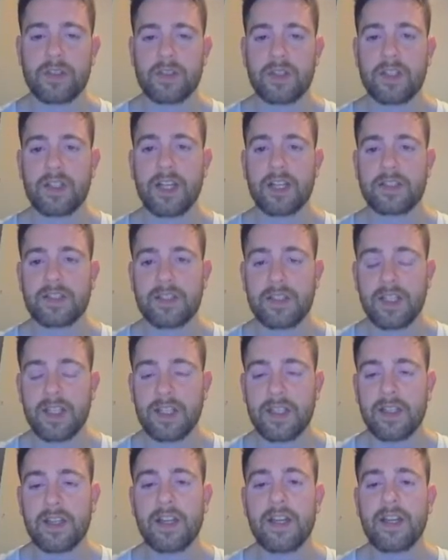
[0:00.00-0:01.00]
The next
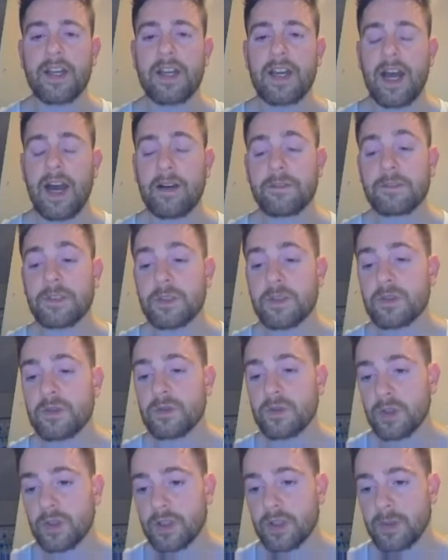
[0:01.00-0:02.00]
thing after you
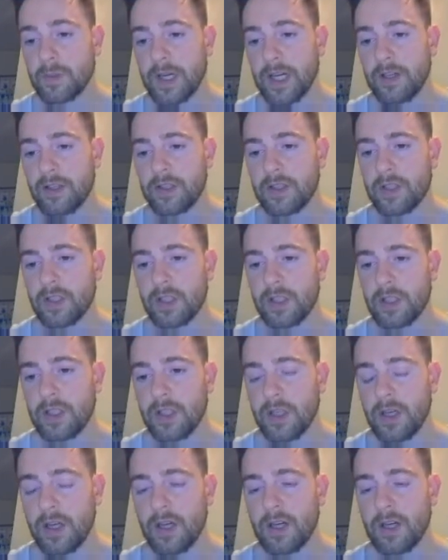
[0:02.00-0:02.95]
learn about your